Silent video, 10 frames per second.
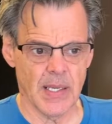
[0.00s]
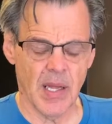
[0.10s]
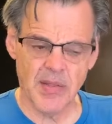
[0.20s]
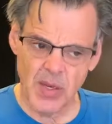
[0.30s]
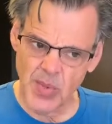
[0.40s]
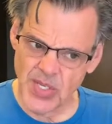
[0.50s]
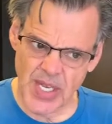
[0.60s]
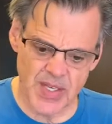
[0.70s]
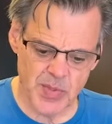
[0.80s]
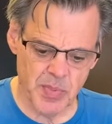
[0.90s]
I think we
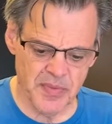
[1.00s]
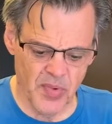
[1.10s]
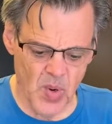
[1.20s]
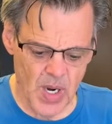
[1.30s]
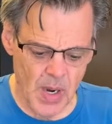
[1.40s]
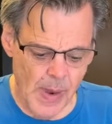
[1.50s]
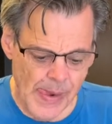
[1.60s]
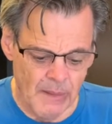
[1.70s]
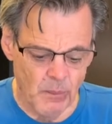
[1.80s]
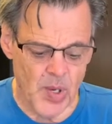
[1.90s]
said this before,
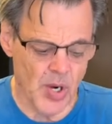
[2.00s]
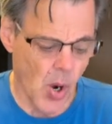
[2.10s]
we are